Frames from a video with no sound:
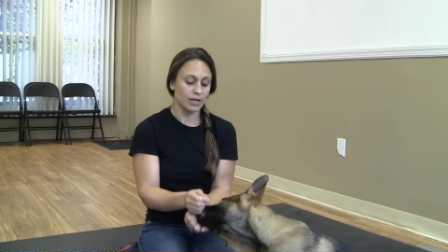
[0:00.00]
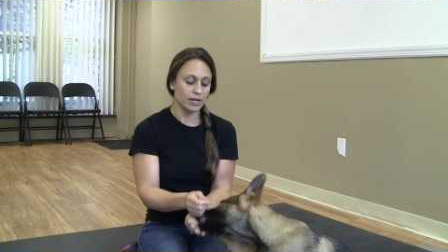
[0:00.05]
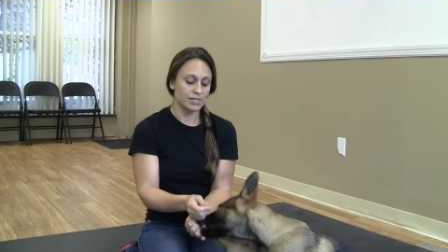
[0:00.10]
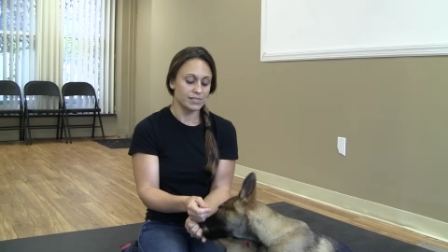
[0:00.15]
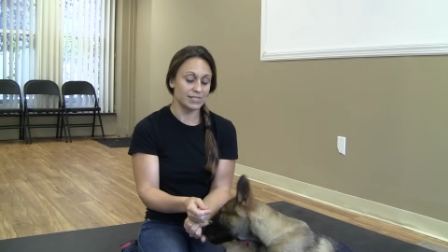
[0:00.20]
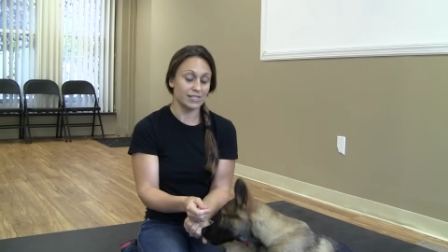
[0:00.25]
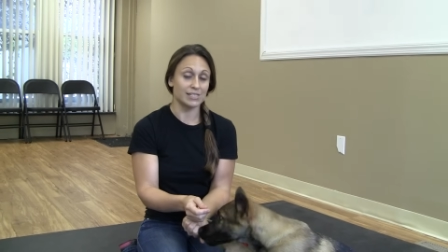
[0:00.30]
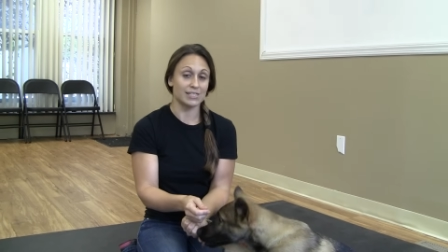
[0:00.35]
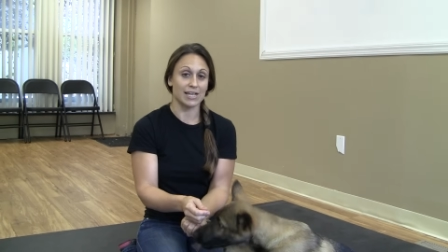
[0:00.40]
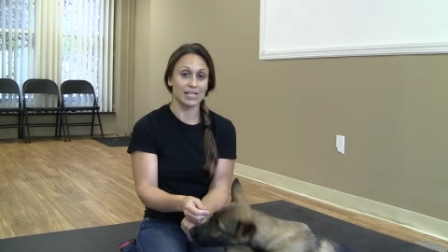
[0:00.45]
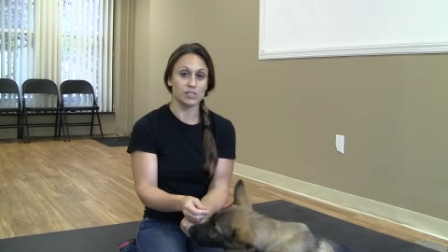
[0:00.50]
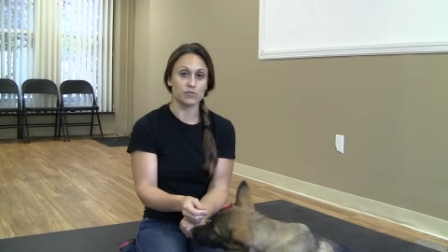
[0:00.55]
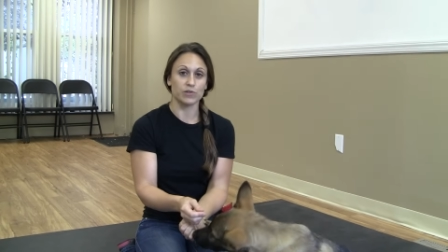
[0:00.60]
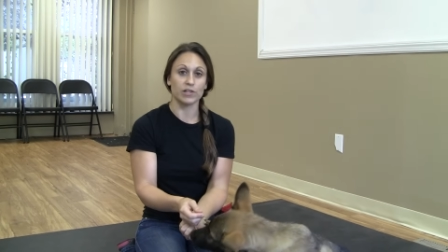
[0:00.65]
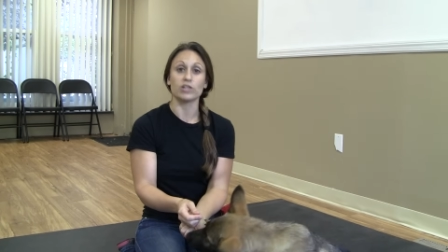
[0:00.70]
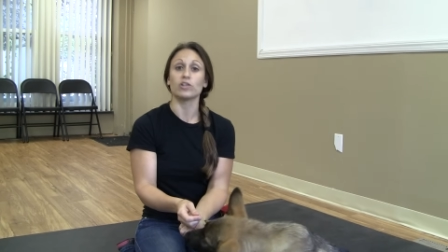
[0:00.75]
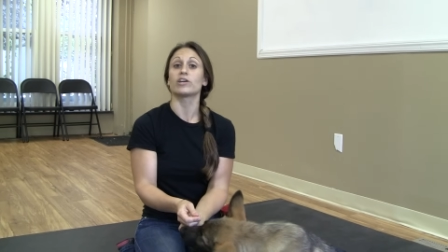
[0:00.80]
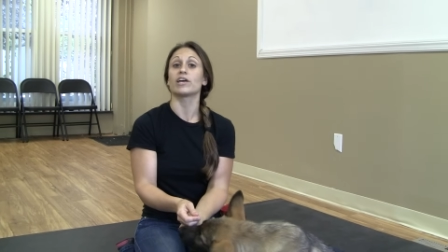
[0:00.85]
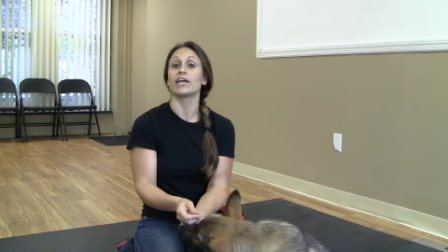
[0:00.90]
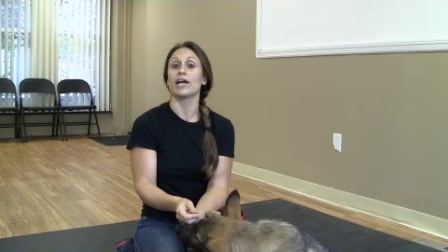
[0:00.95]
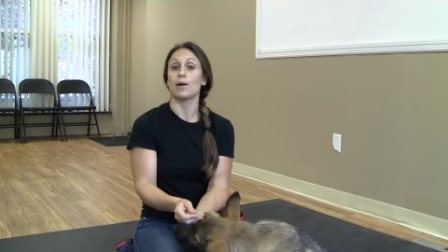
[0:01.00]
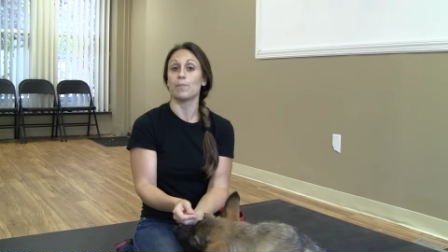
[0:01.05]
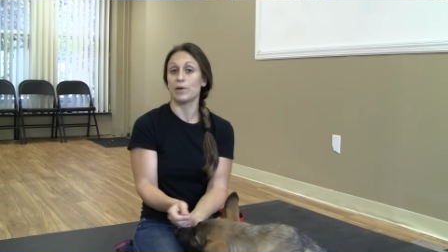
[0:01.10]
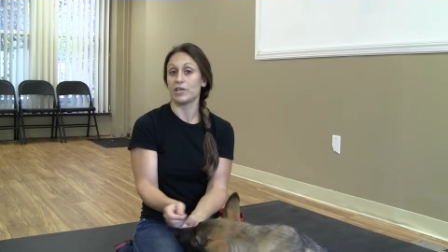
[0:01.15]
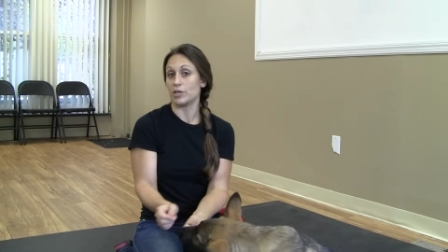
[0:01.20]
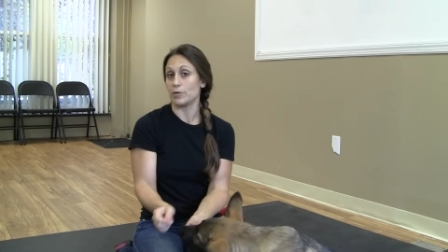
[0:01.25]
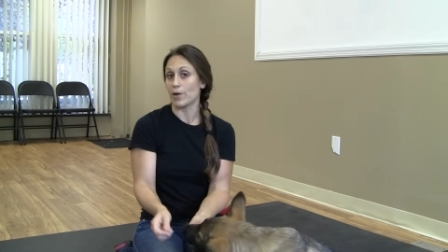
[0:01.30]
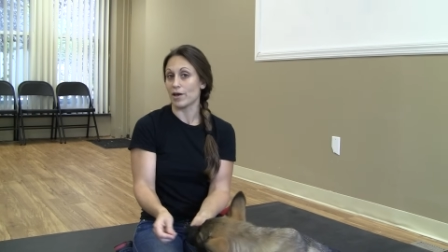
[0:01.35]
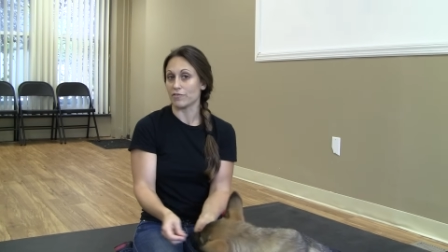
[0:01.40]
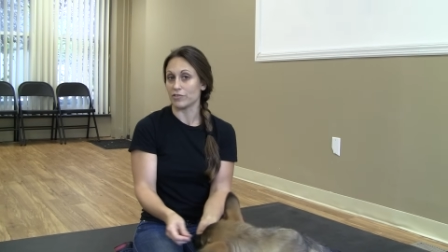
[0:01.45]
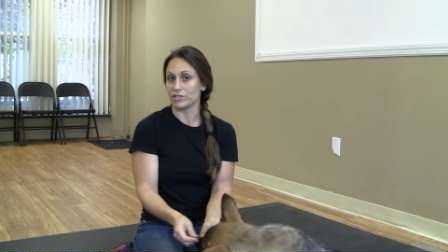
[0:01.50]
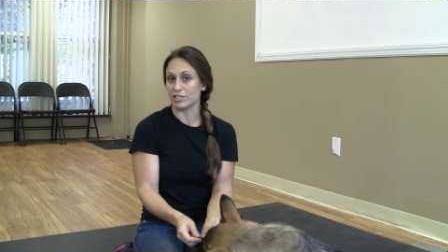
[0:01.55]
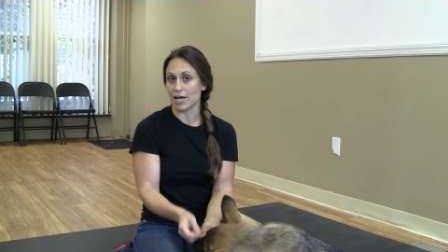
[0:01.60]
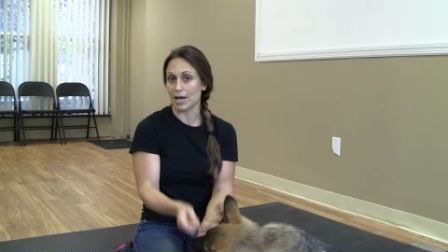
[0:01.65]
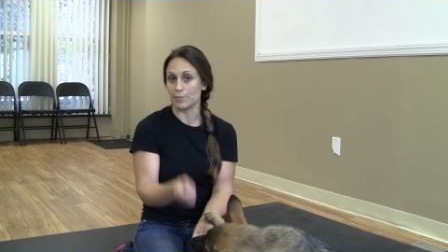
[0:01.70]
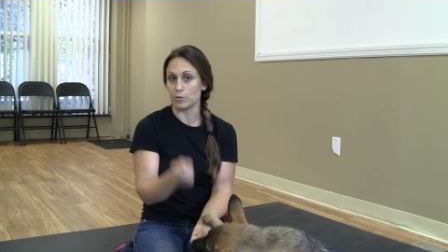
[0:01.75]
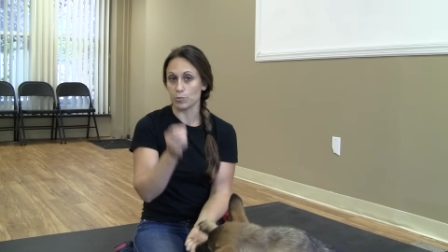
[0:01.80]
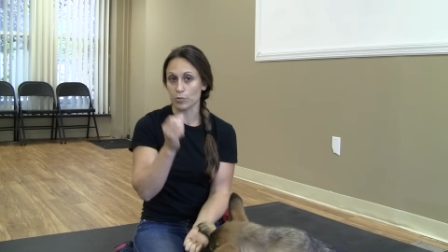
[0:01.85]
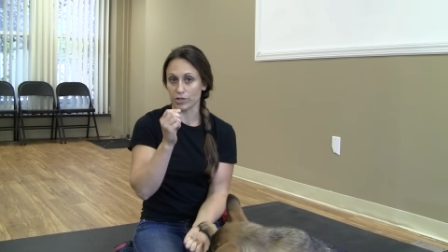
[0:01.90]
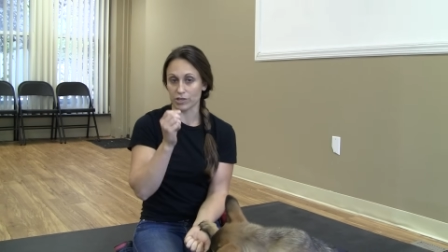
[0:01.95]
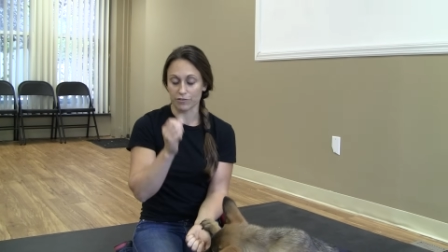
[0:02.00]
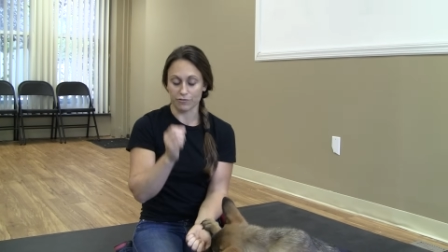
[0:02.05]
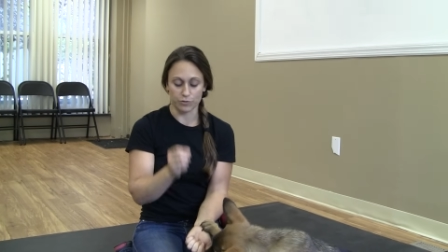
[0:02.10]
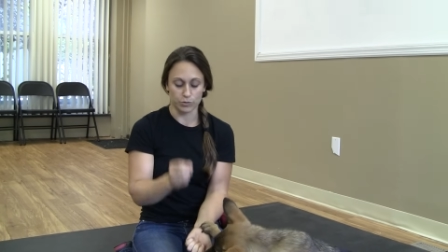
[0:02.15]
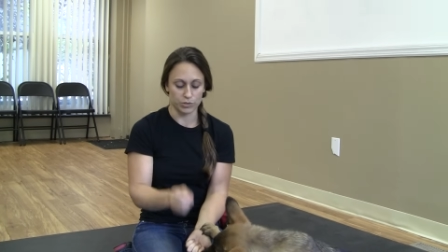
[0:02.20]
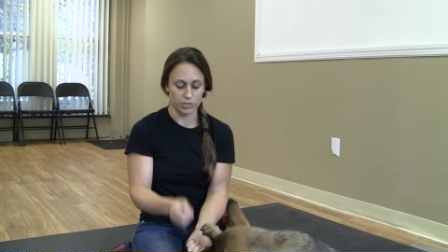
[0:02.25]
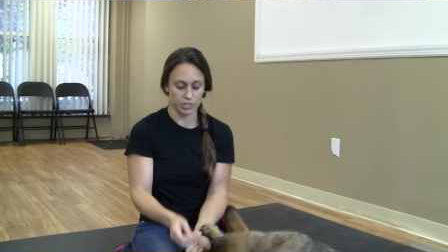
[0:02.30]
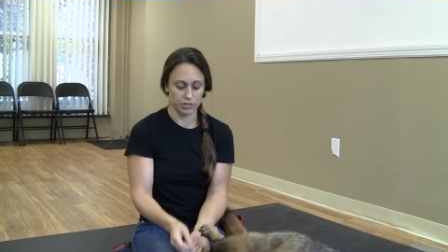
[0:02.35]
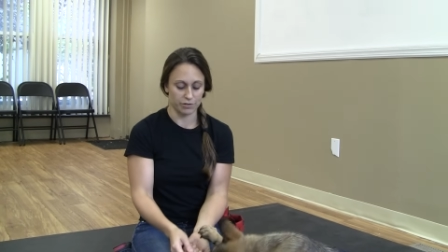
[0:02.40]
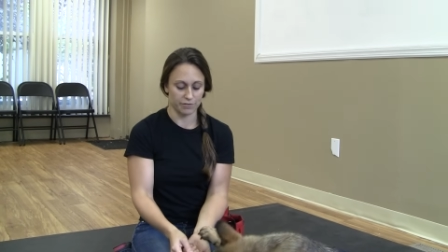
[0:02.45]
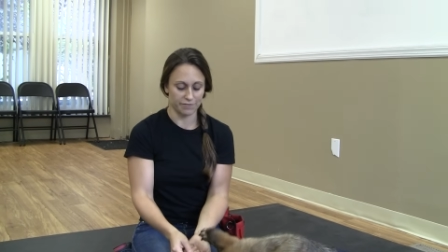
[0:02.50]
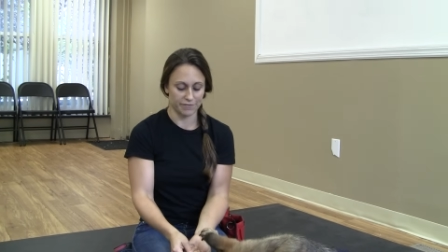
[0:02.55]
successfully looking up at you every time you bring the food to your